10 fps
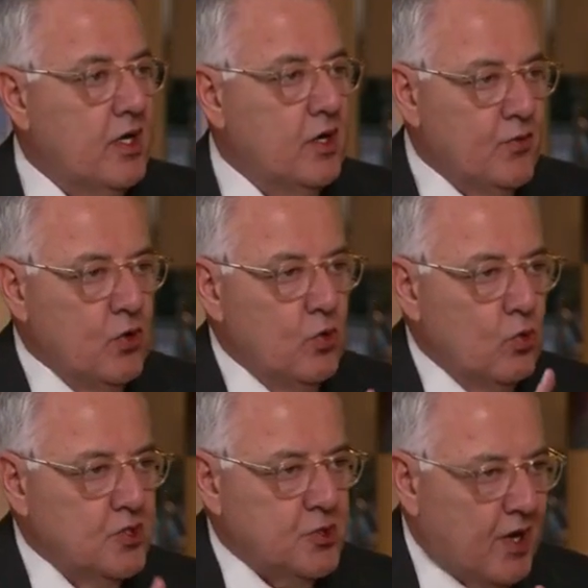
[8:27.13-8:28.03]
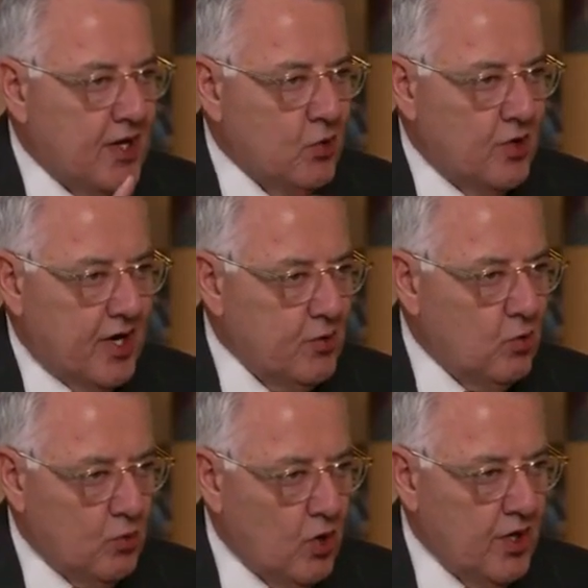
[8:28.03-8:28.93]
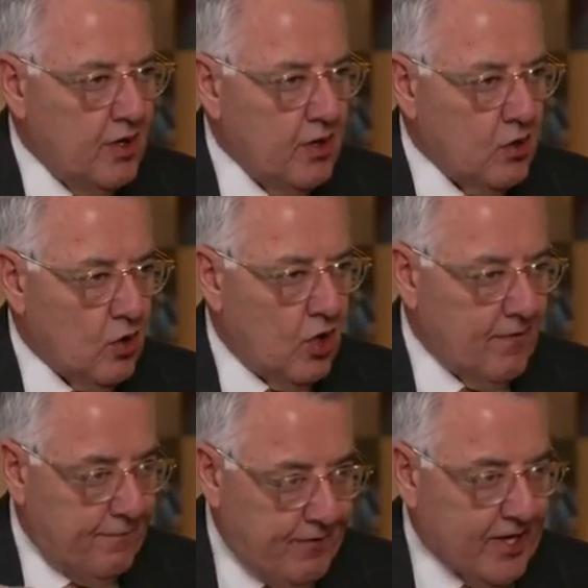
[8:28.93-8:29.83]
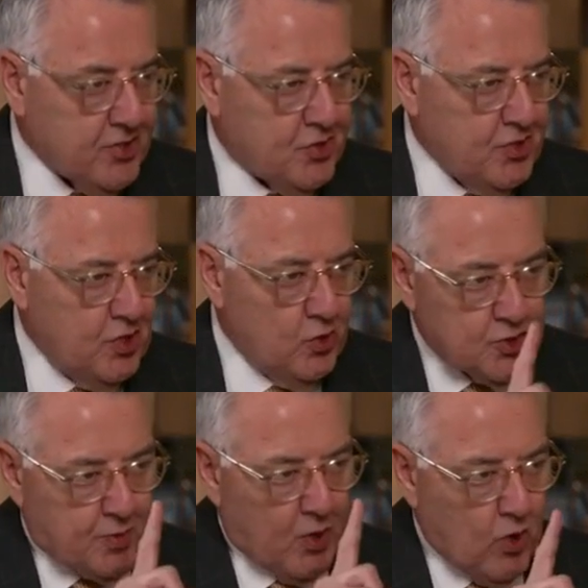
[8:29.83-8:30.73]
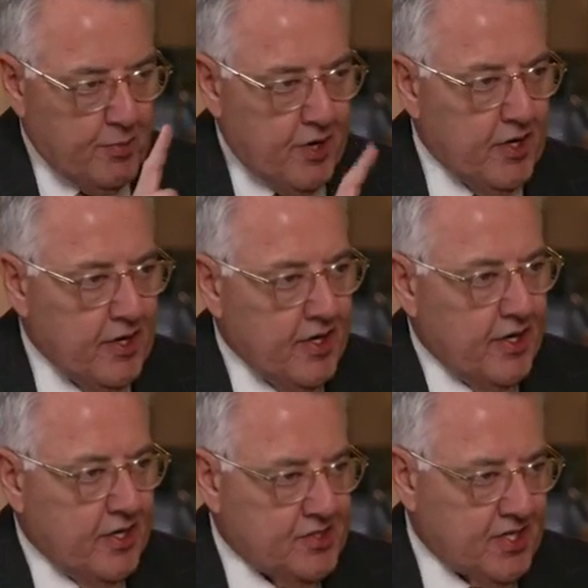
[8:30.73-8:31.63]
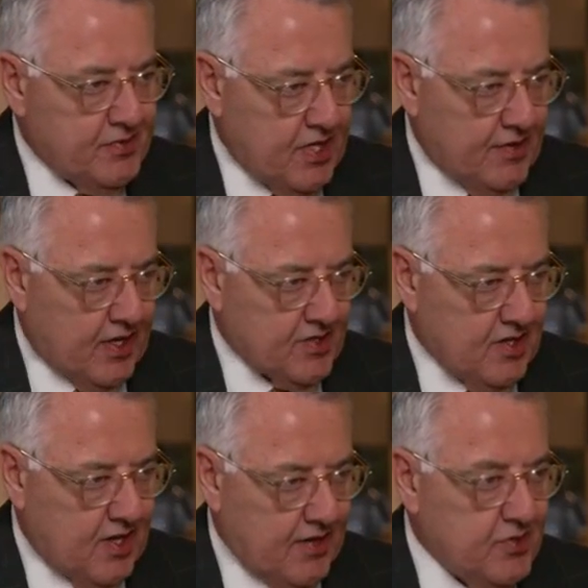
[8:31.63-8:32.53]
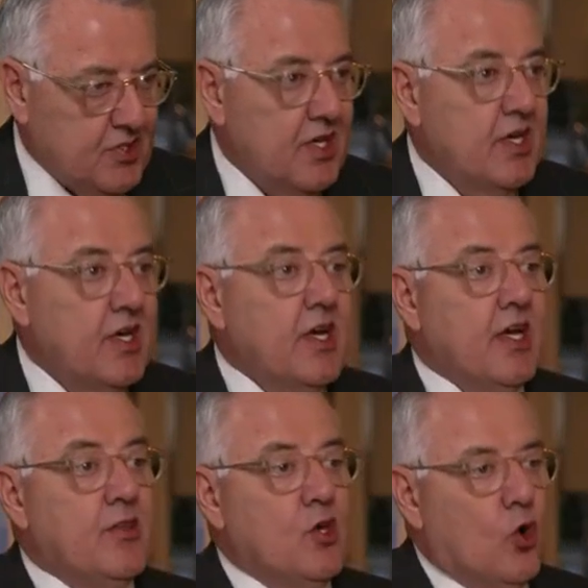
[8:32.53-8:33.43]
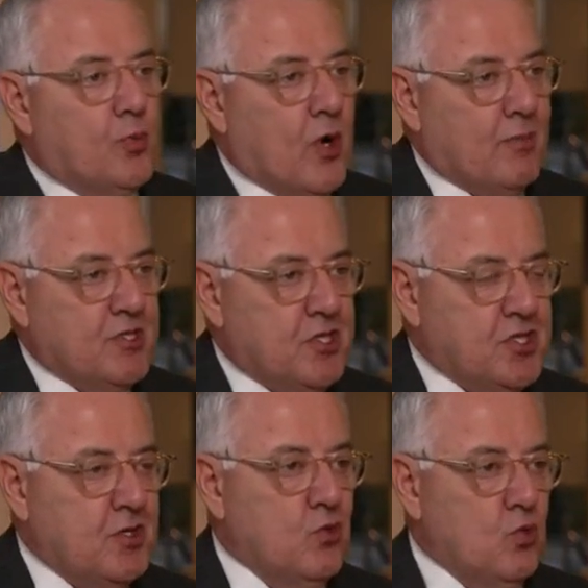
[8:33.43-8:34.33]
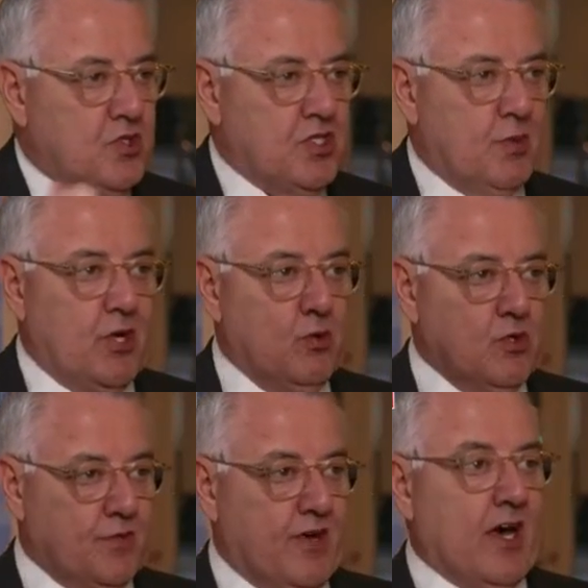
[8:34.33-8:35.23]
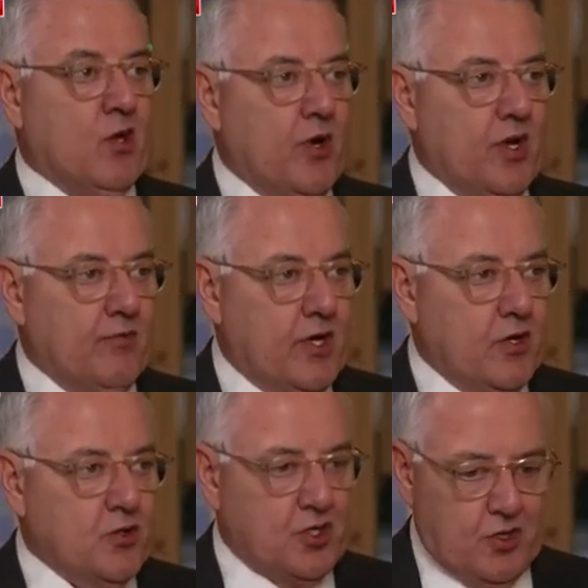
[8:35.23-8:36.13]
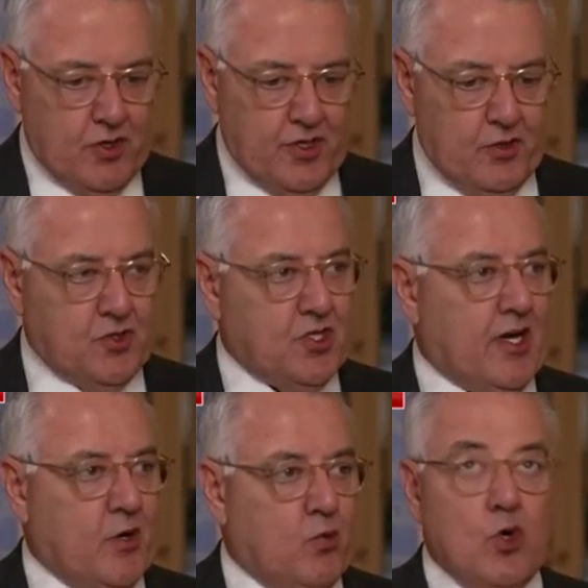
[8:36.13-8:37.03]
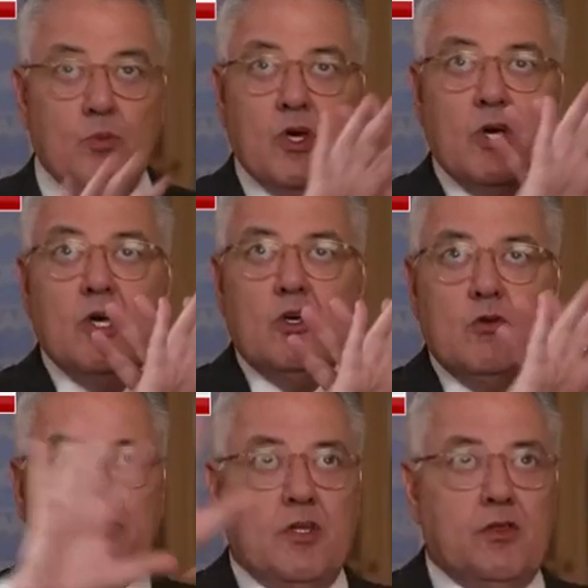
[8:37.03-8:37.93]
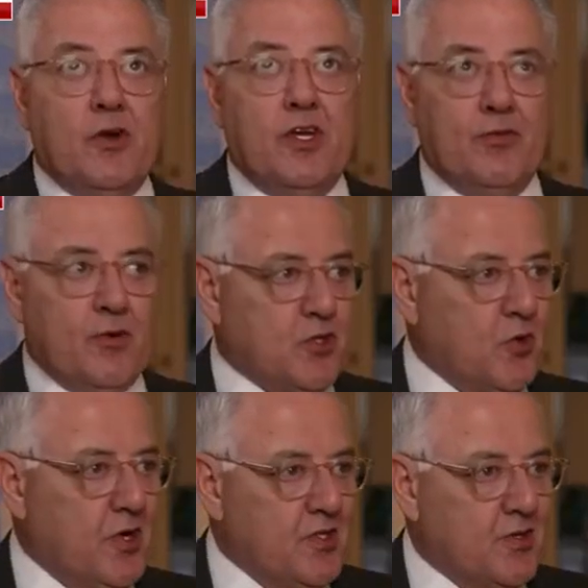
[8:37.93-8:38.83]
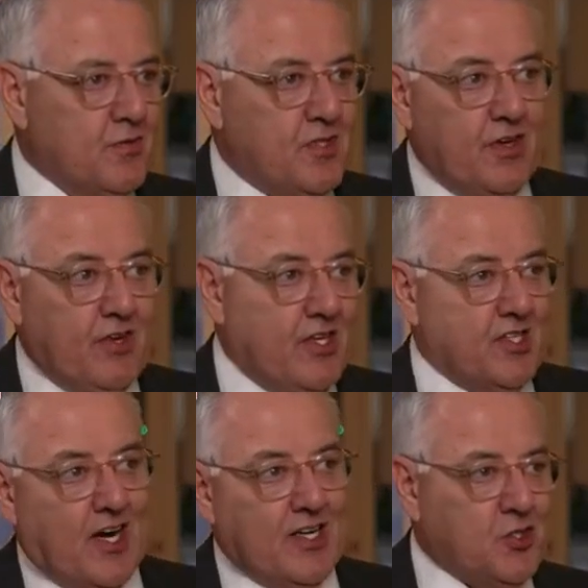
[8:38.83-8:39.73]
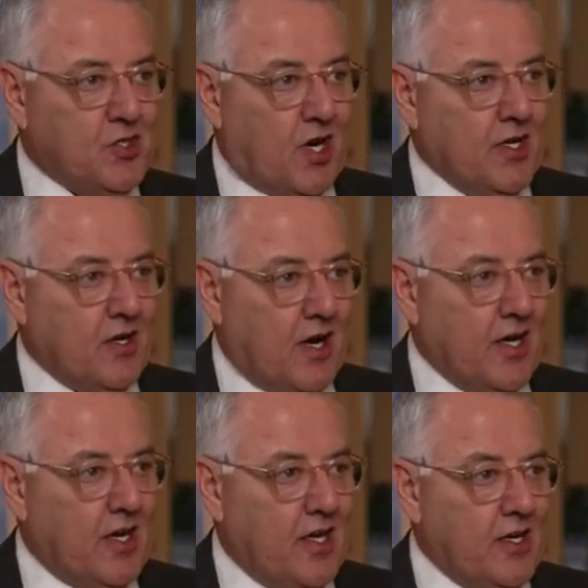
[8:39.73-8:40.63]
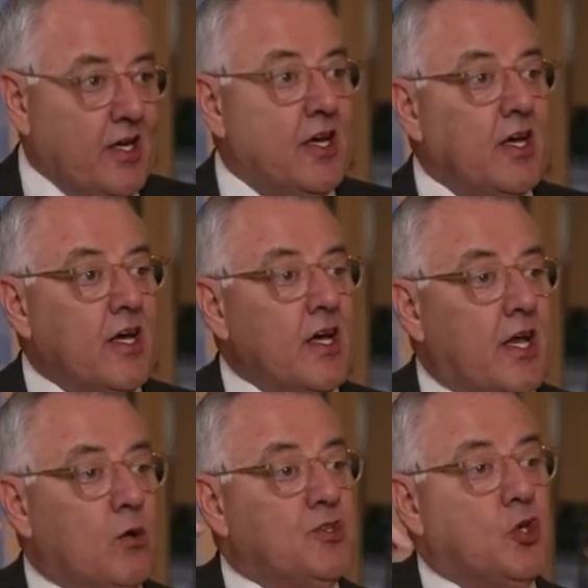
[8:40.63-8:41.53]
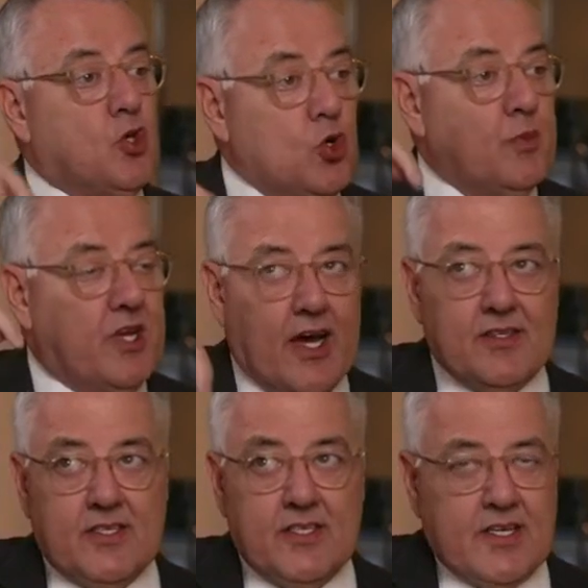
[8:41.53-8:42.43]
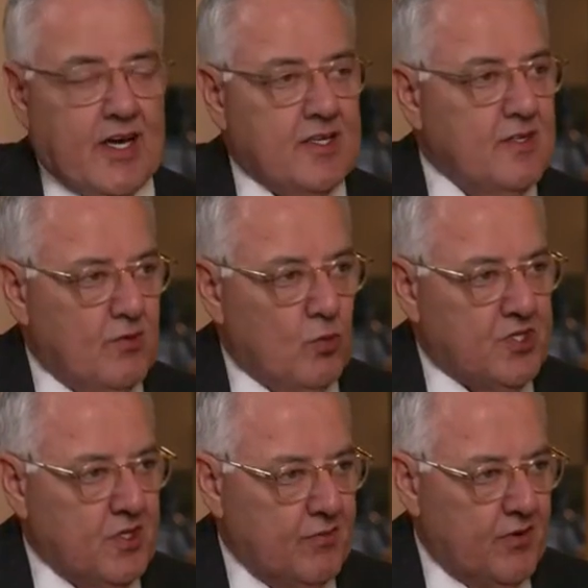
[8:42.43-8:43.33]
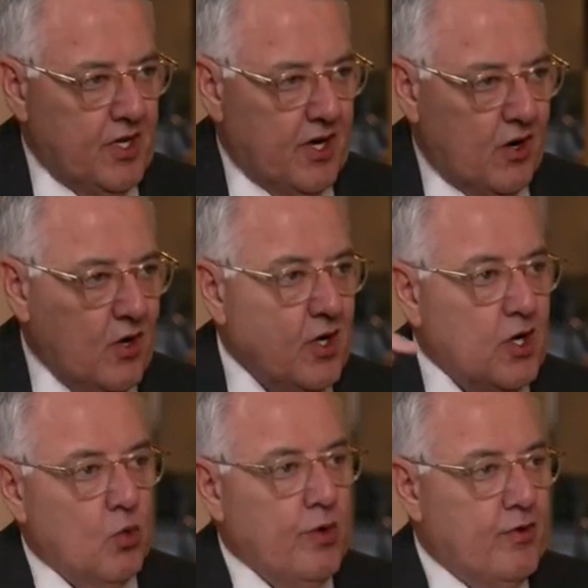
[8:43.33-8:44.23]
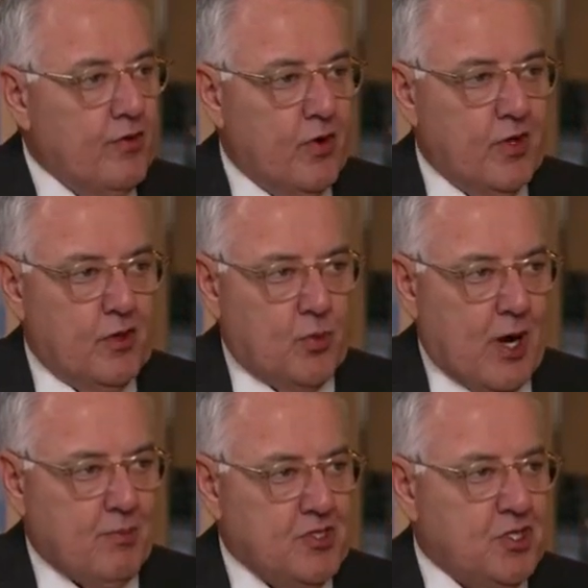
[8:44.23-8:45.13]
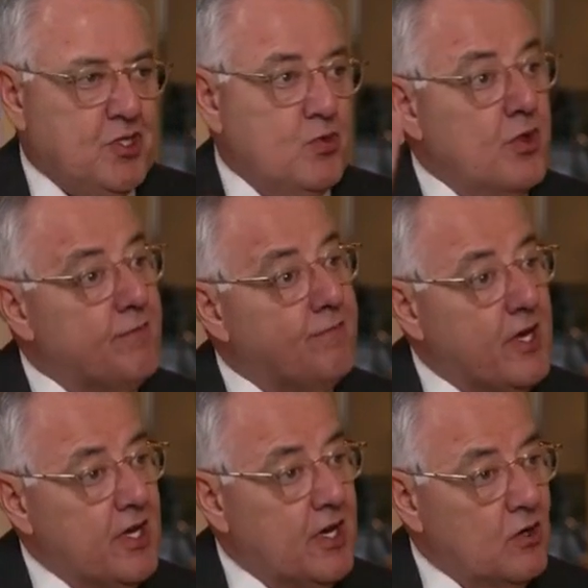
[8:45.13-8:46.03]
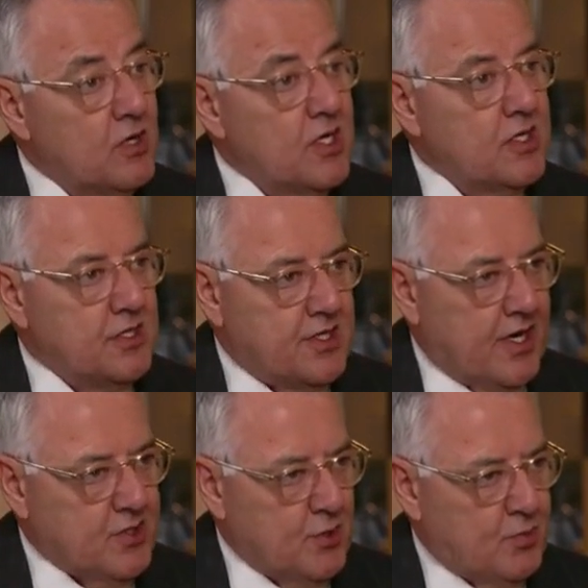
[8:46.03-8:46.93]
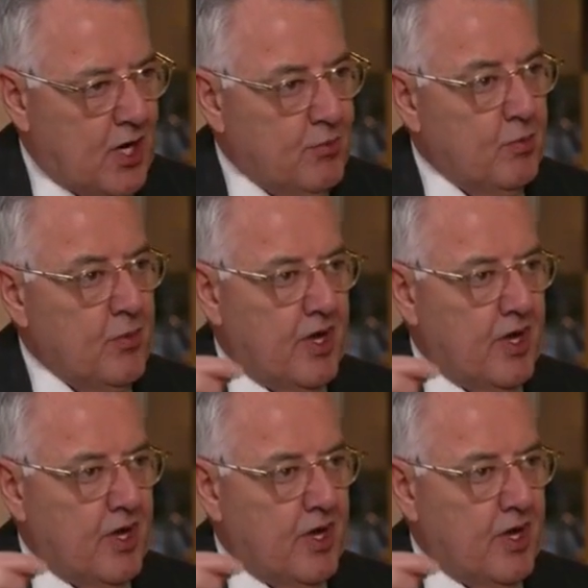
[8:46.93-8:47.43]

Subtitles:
if you respond to a 911 call faster in the U.S. by 1 minute, it saves 10,000 lives. In the old proposition, when somebody was evaluating video security, you sat in a room, you looked at 30 different screens of TVs and eye candy, and it was the human had to detect what's in the video. We've inverted the proposition where the video detects the problem and